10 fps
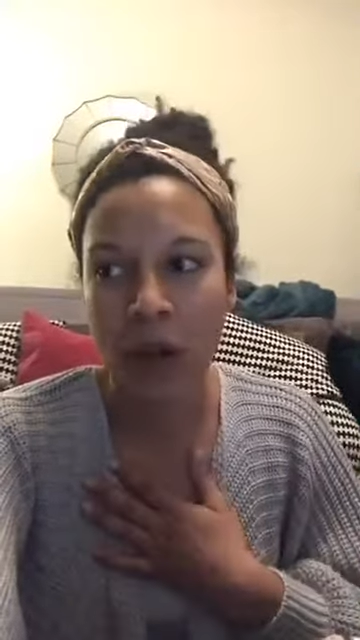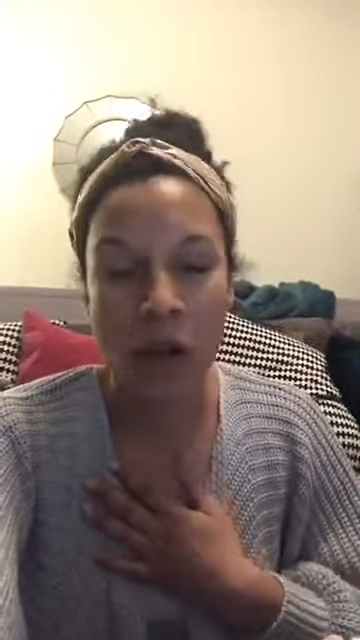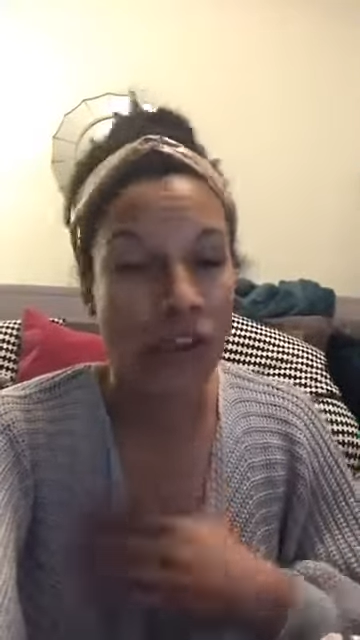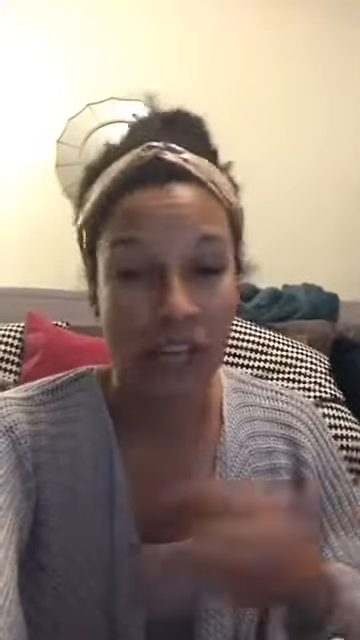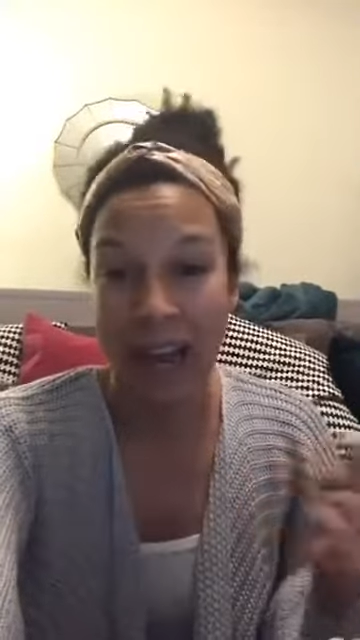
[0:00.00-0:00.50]

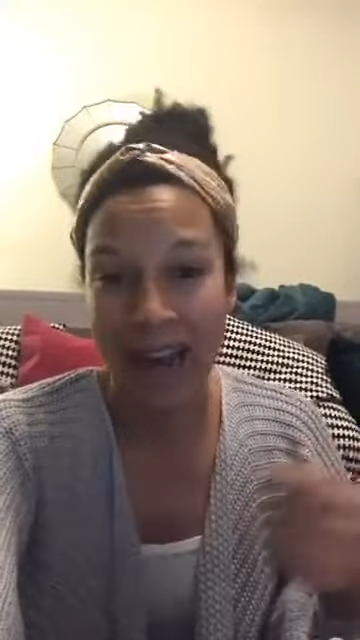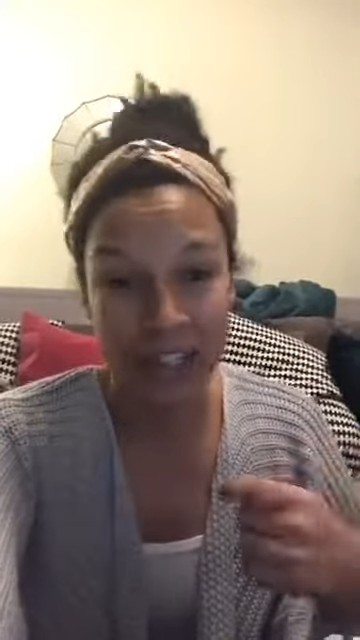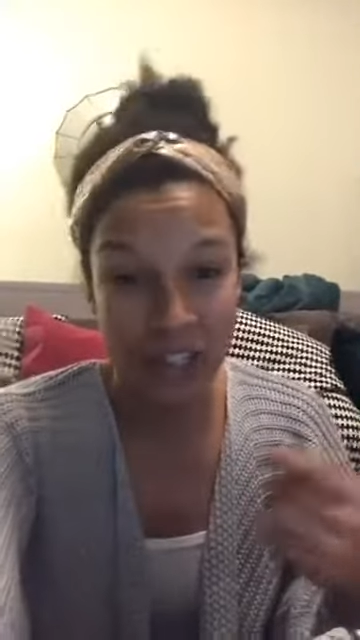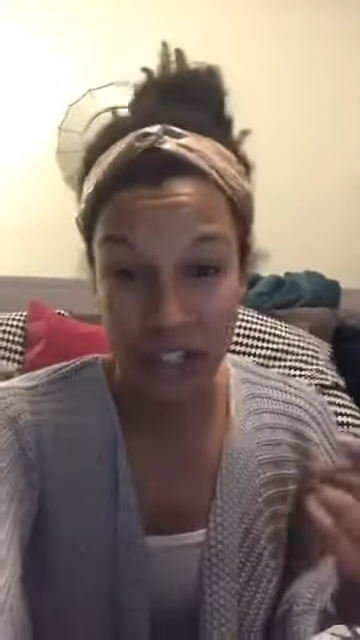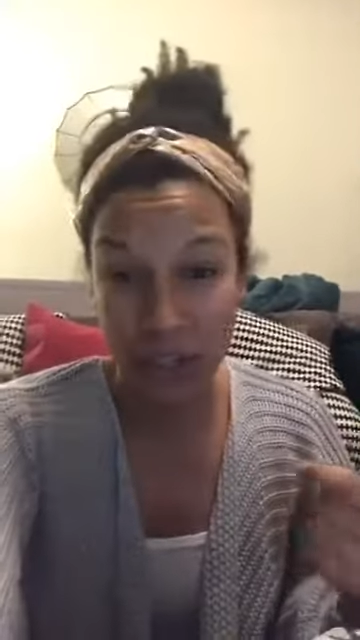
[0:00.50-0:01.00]
You can add
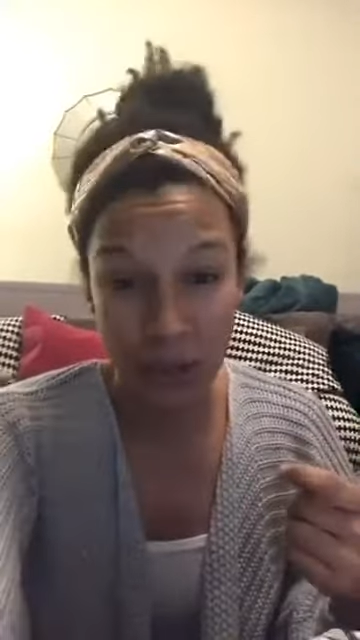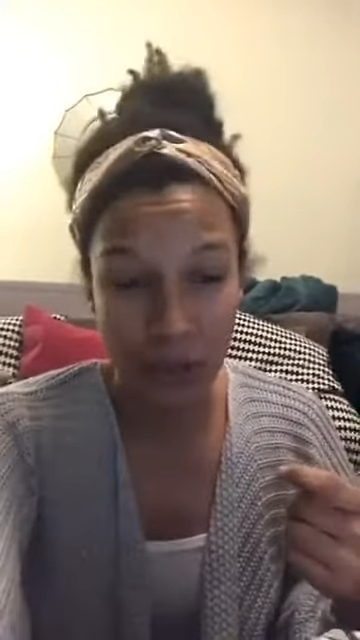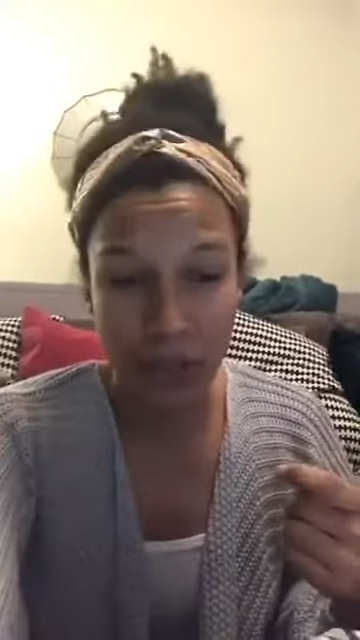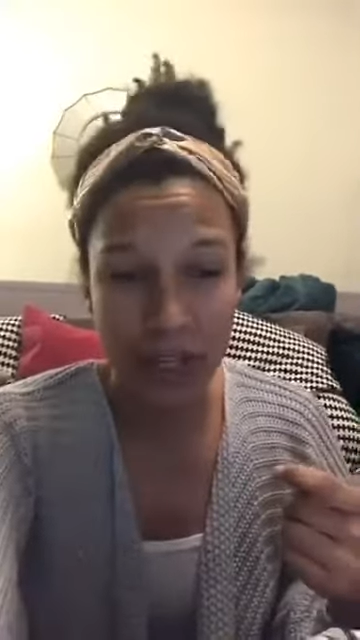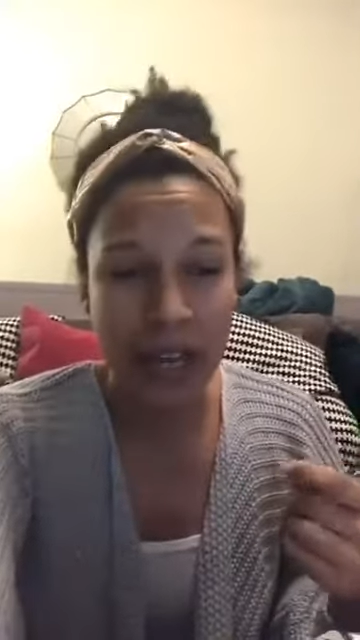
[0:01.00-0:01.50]
it to
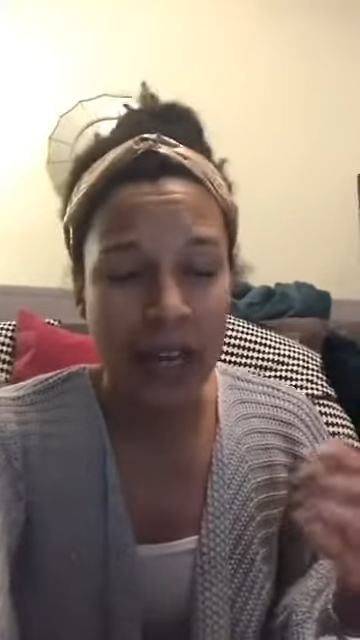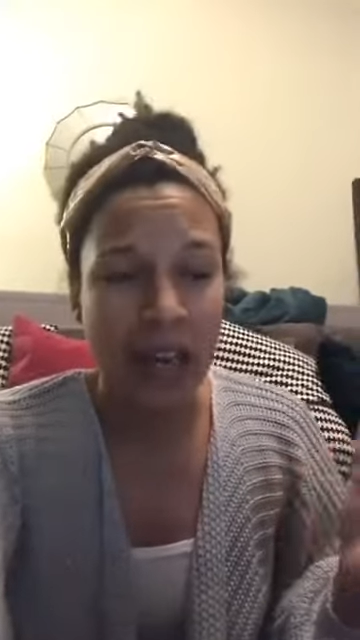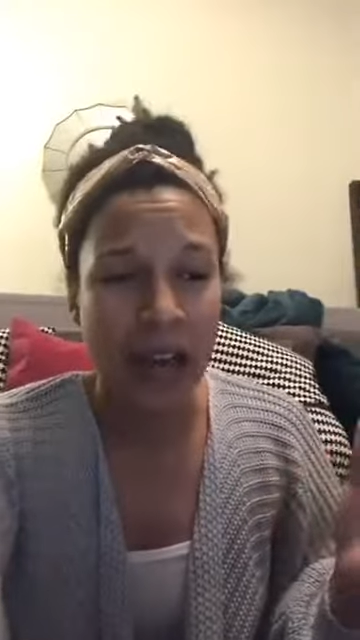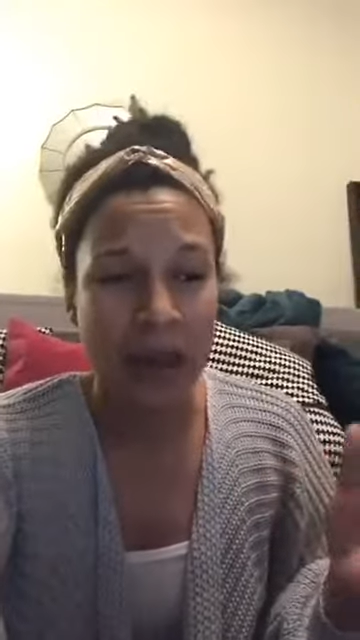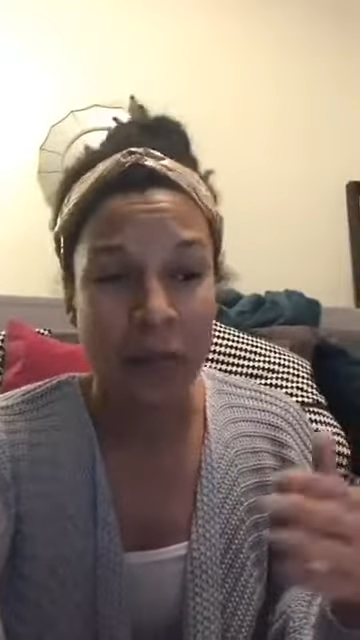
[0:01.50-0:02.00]
yogurt.
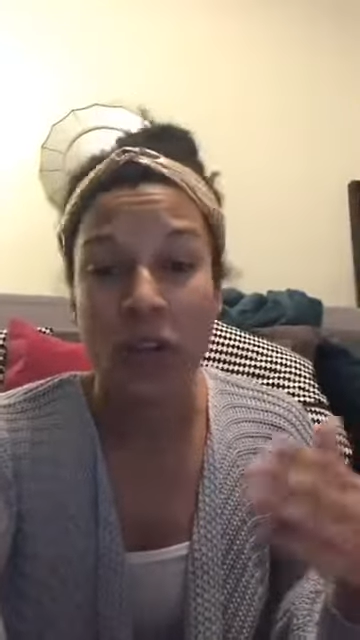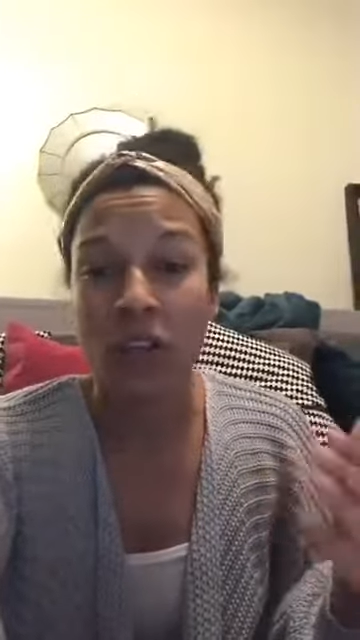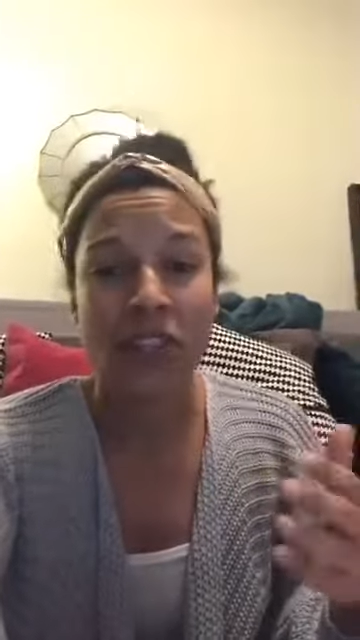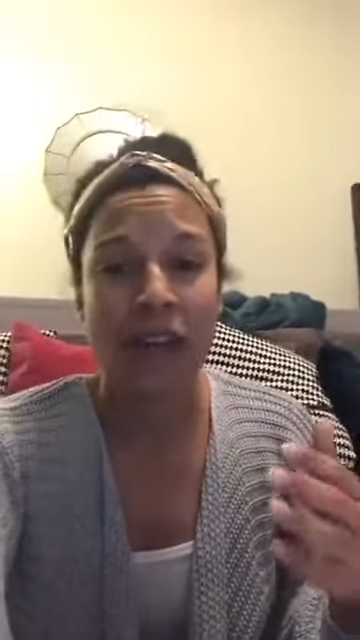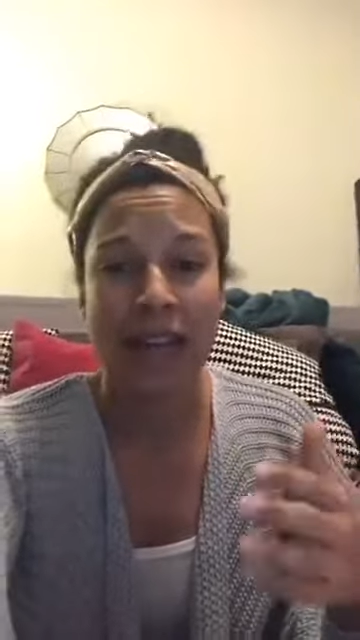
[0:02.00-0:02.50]
You can
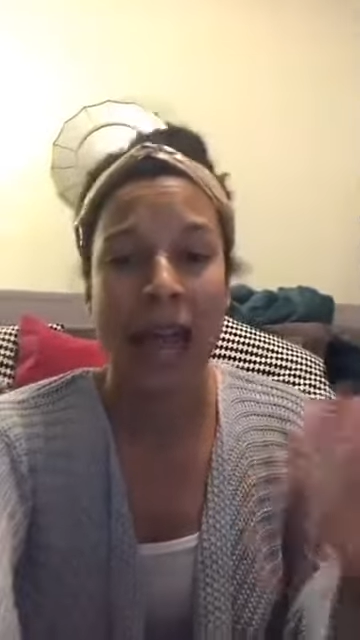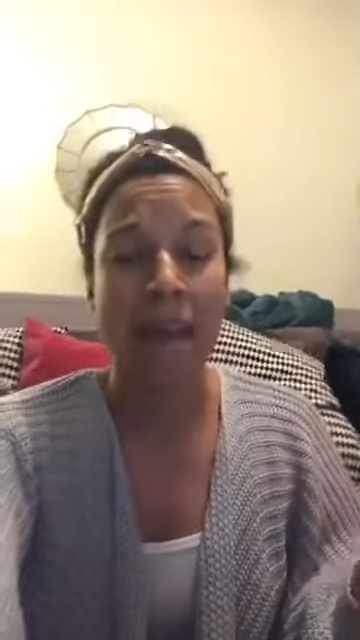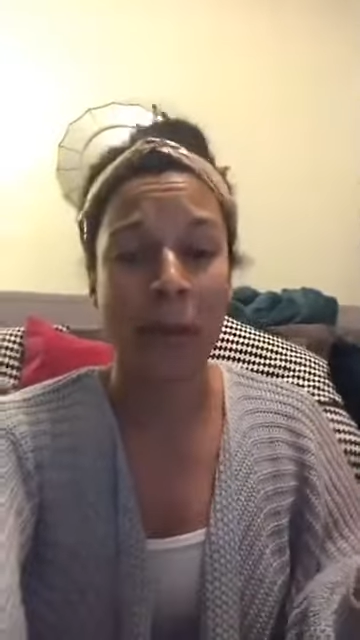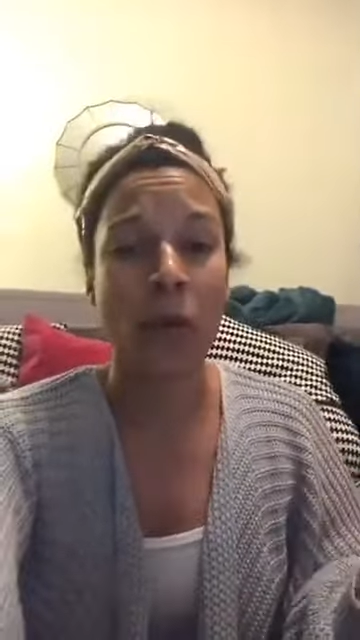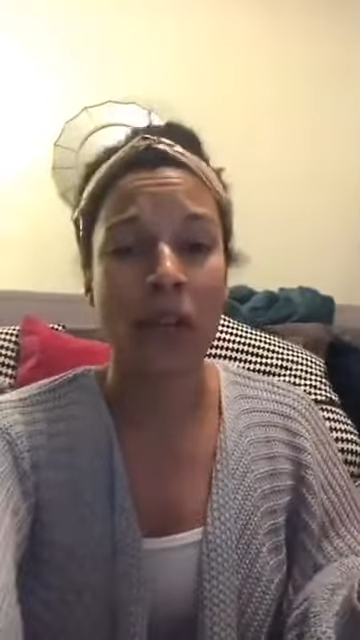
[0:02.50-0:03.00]
also find
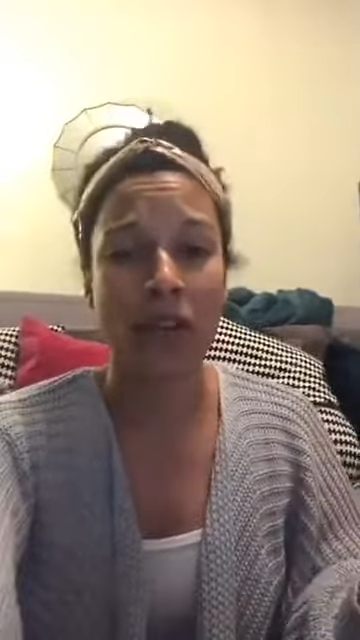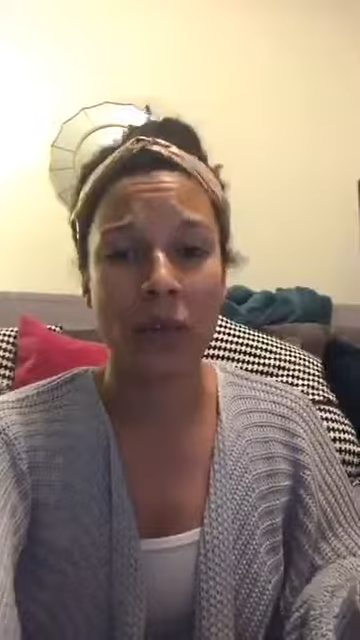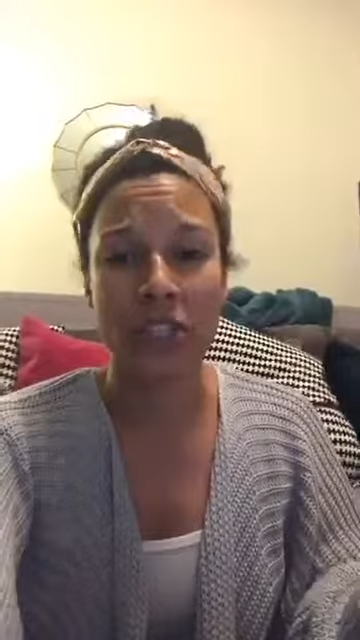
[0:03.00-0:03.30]
hemp oil,